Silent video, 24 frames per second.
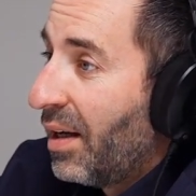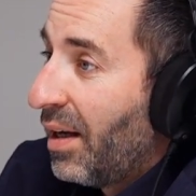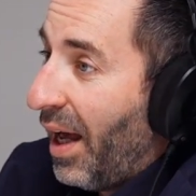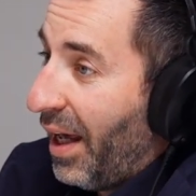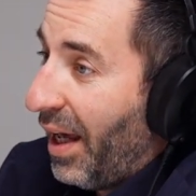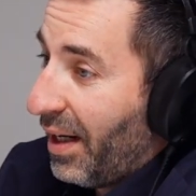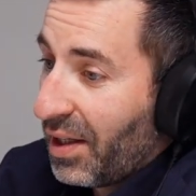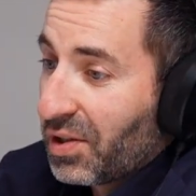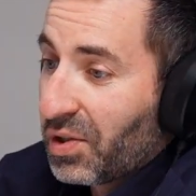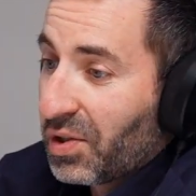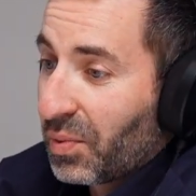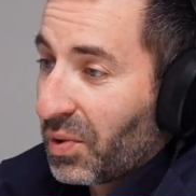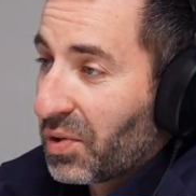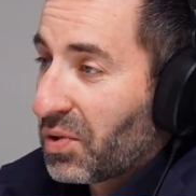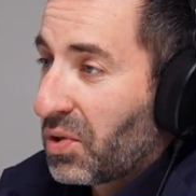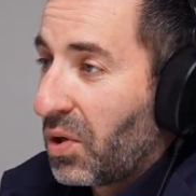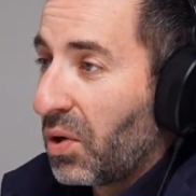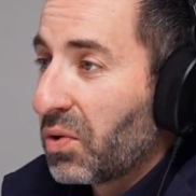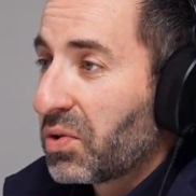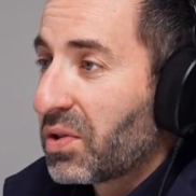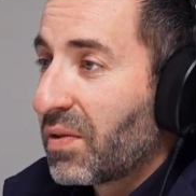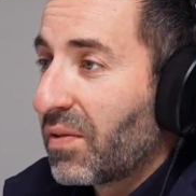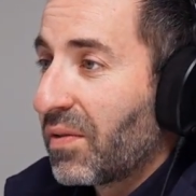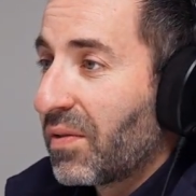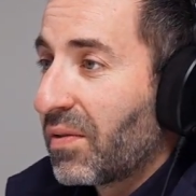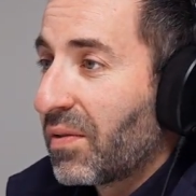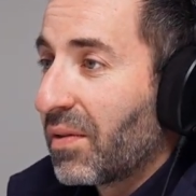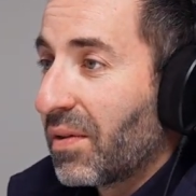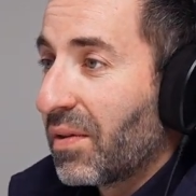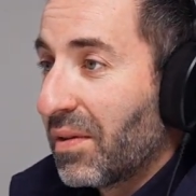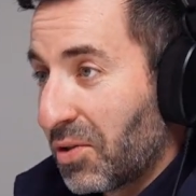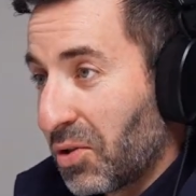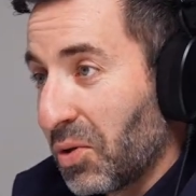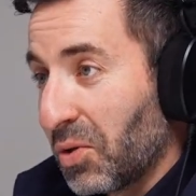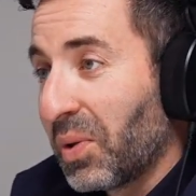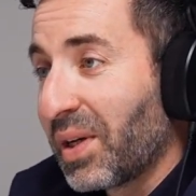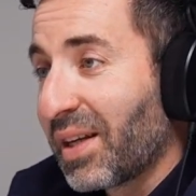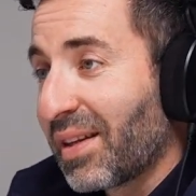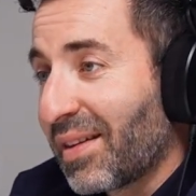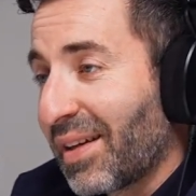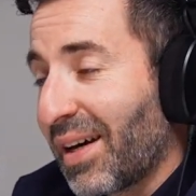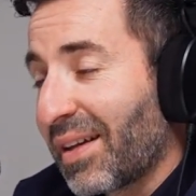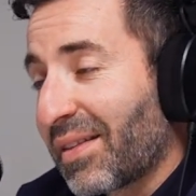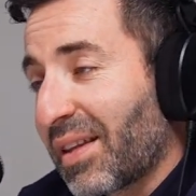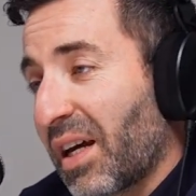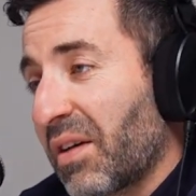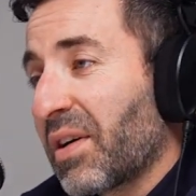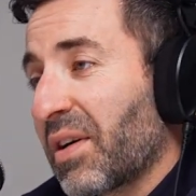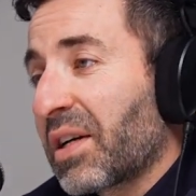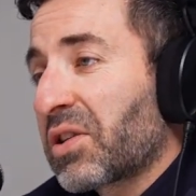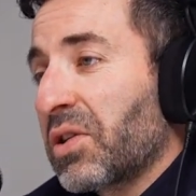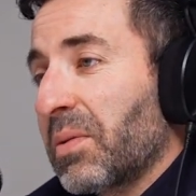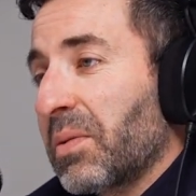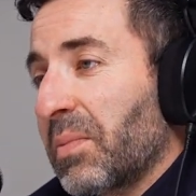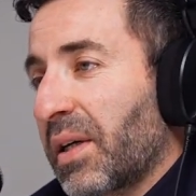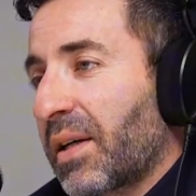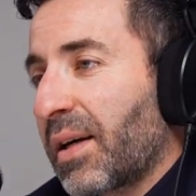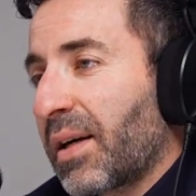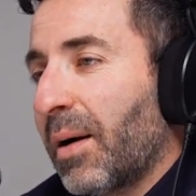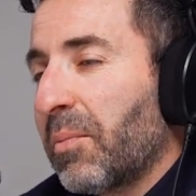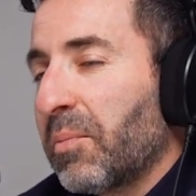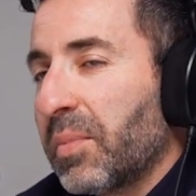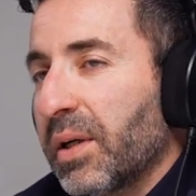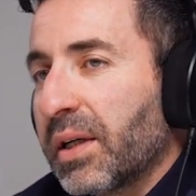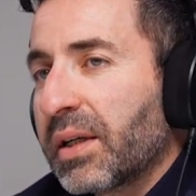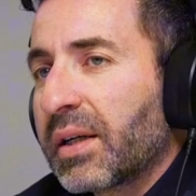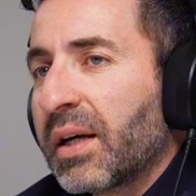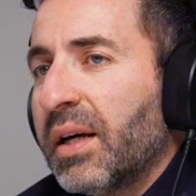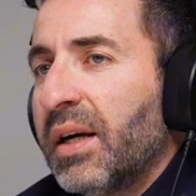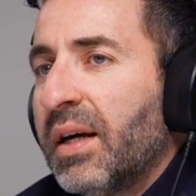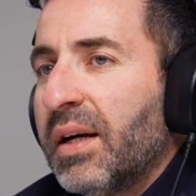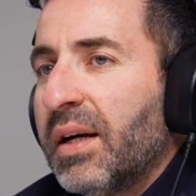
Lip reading: And as a result of doing that, they've actually become big.